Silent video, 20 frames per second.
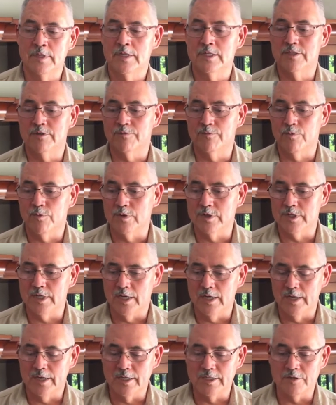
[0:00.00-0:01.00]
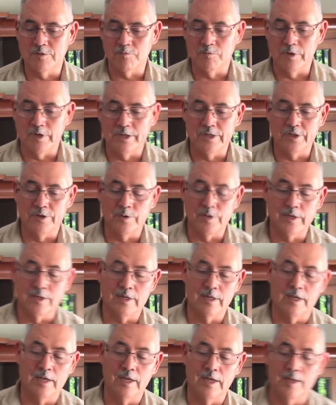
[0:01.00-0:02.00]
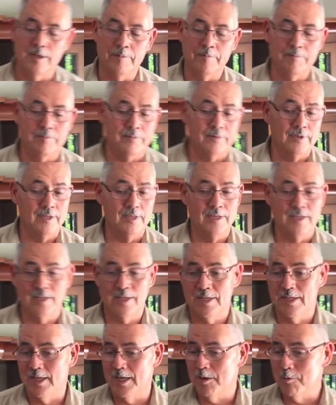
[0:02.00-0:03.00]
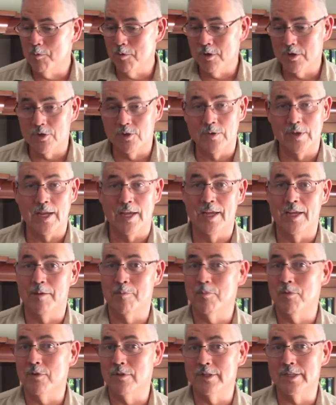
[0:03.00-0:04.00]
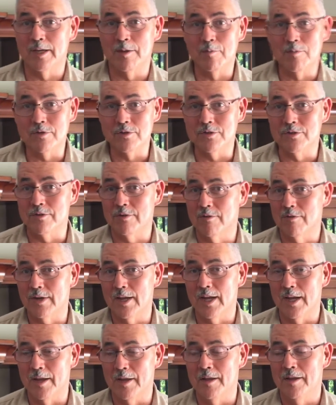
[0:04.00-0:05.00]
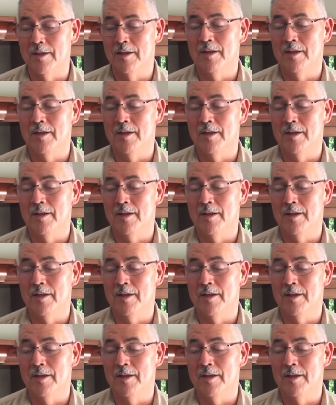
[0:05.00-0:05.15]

It's a 4-ton. It's a rugged unit. It worked okay. It pulled temperature okay.